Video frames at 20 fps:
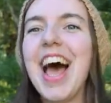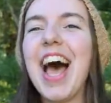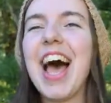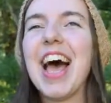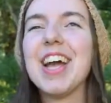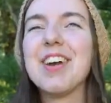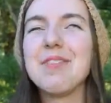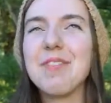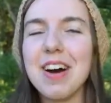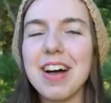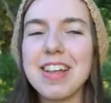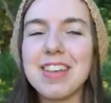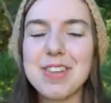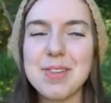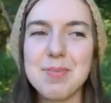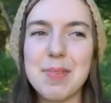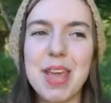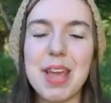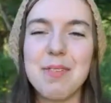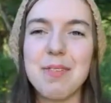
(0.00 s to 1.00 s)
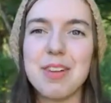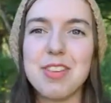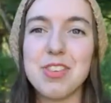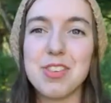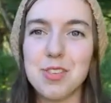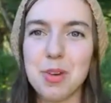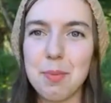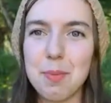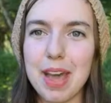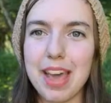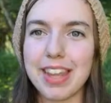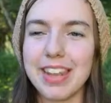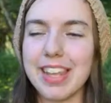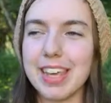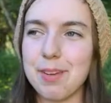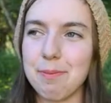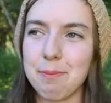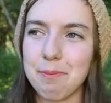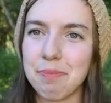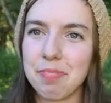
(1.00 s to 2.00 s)
I want to make one so
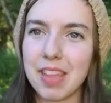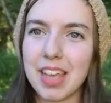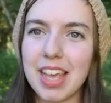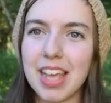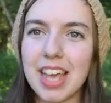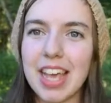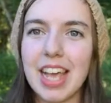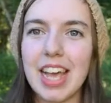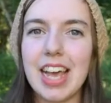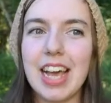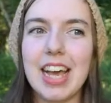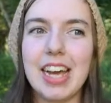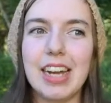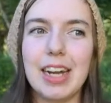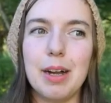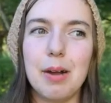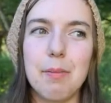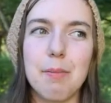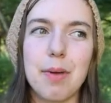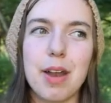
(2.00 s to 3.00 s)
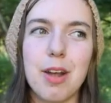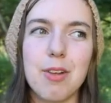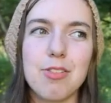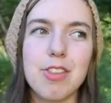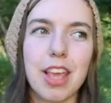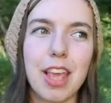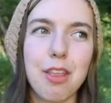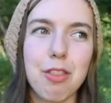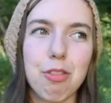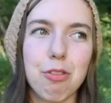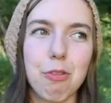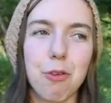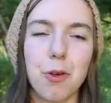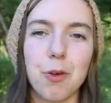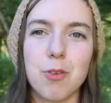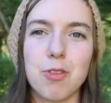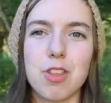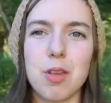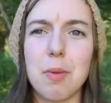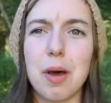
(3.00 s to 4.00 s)
badly. But I was looking
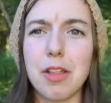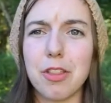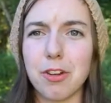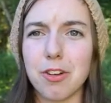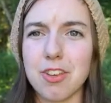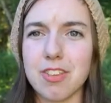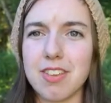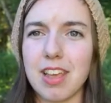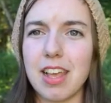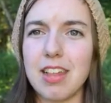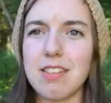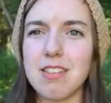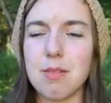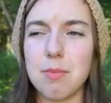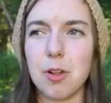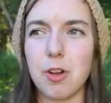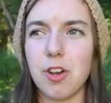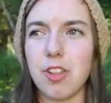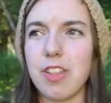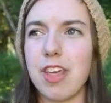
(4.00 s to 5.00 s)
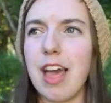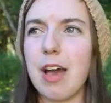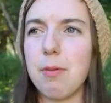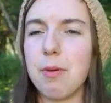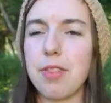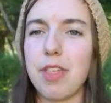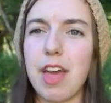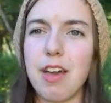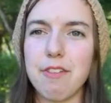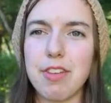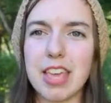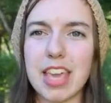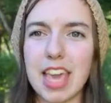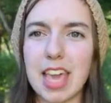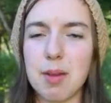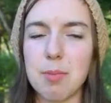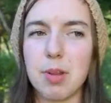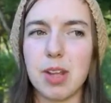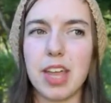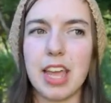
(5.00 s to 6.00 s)
through some other designs similar to that with heavy
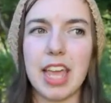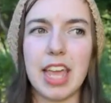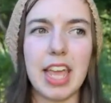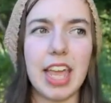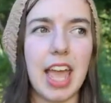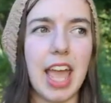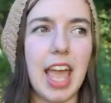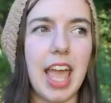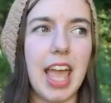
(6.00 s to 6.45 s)
cabling,